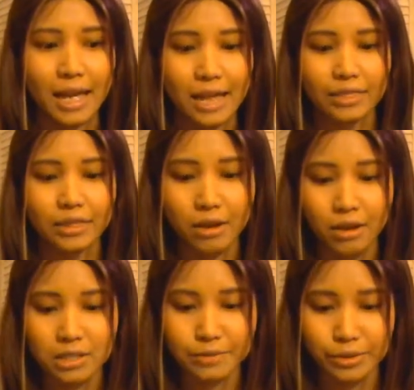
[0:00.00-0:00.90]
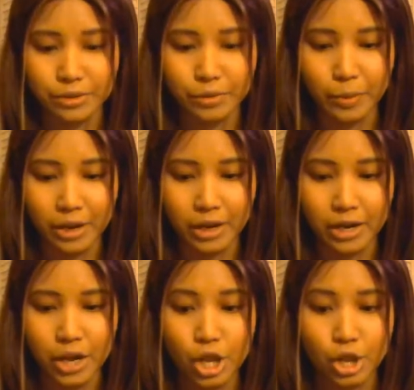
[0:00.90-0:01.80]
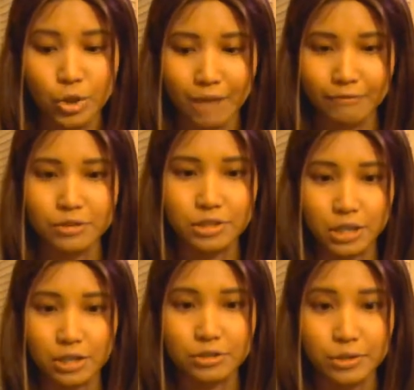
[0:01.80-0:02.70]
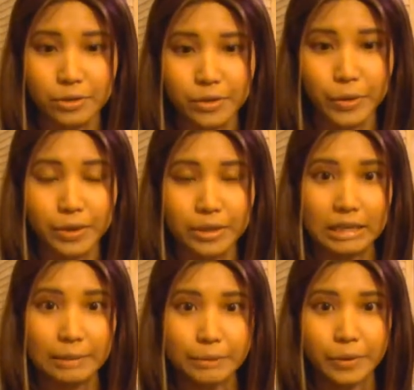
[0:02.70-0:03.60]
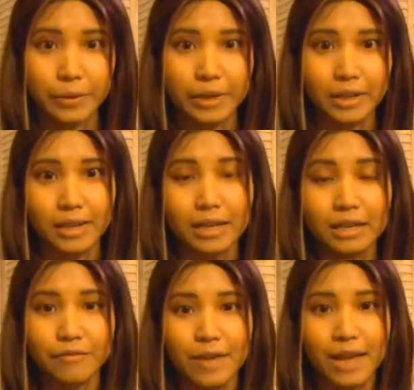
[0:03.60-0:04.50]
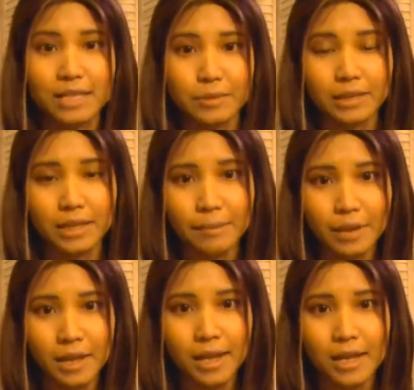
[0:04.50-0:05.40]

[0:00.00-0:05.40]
at the hospital, where you have to schedule your chemo in advance with them